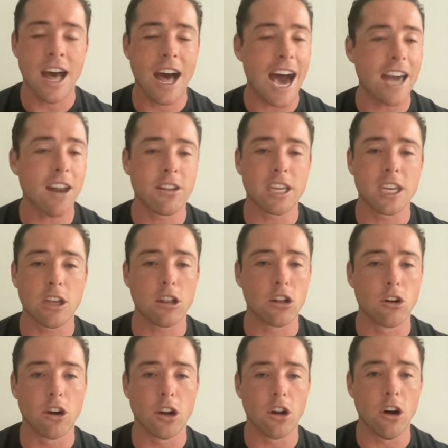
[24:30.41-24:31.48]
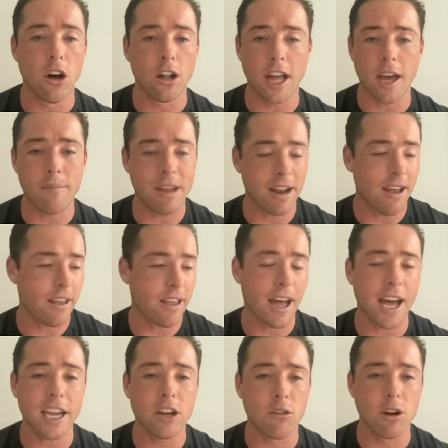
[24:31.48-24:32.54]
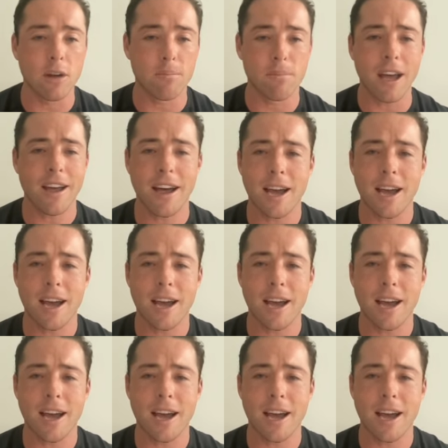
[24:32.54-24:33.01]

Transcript: I don't think you learn at all. I mean, I grew up,